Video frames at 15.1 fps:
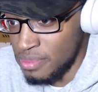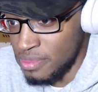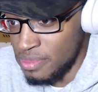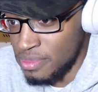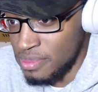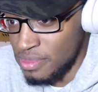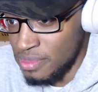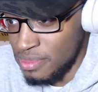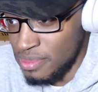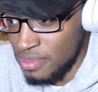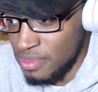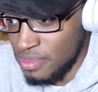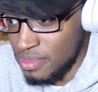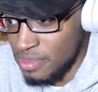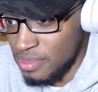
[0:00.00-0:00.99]

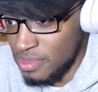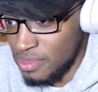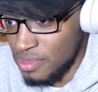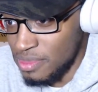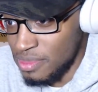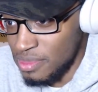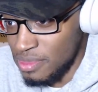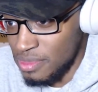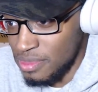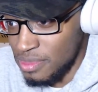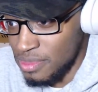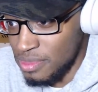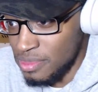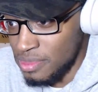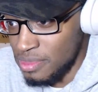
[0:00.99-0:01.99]

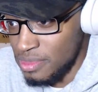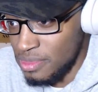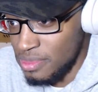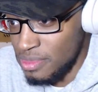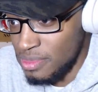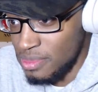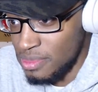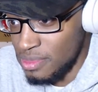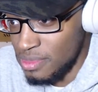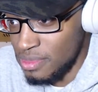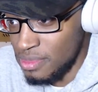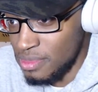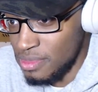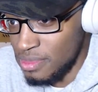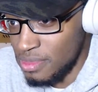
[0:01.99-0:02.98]
(no one is talking)